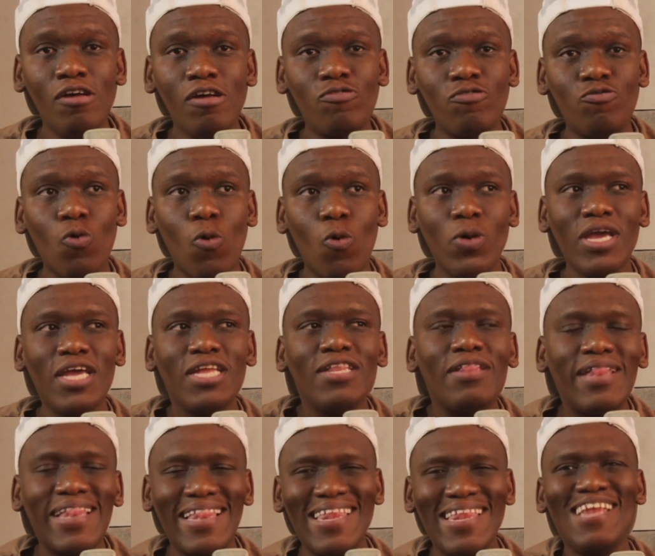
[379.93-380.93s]
So
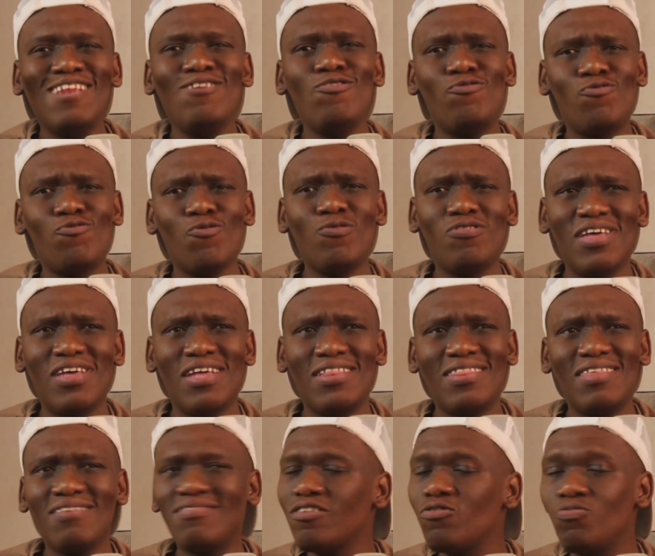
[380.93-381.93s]
it clearly shows
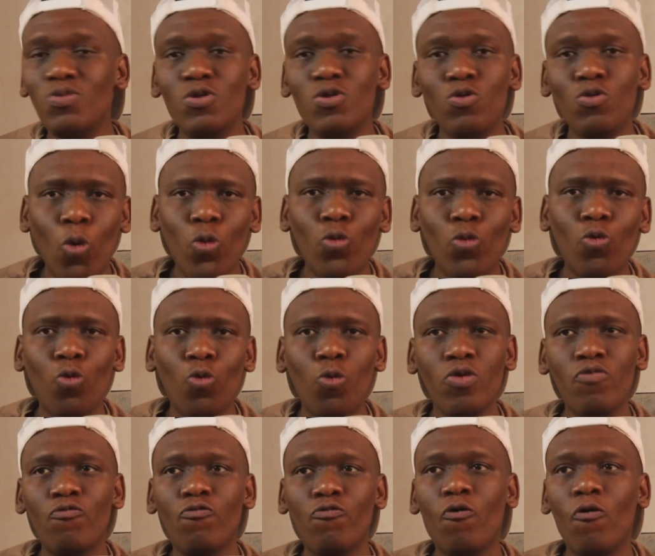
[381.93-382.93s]
that this has been
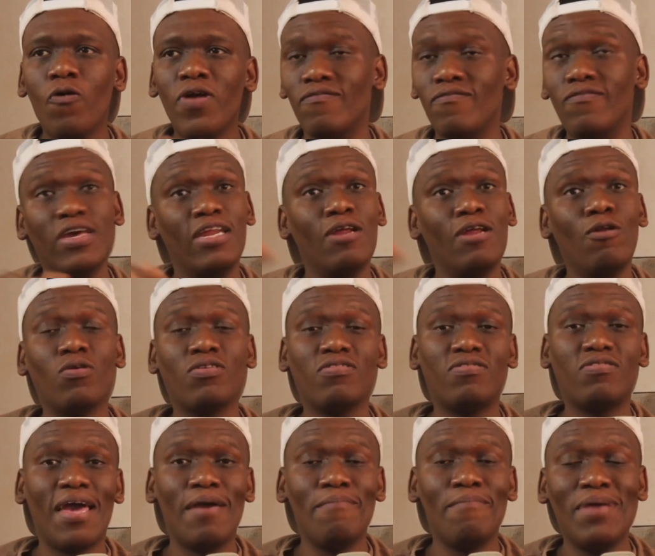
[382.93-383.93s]
ongoing for a very
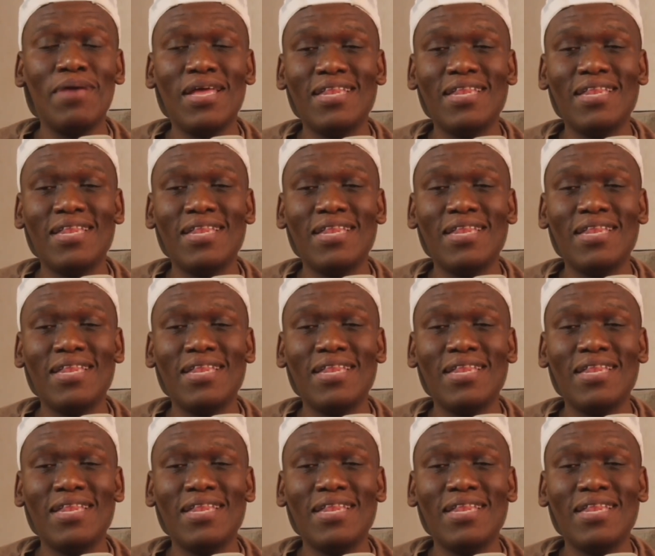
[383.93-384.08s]
long time.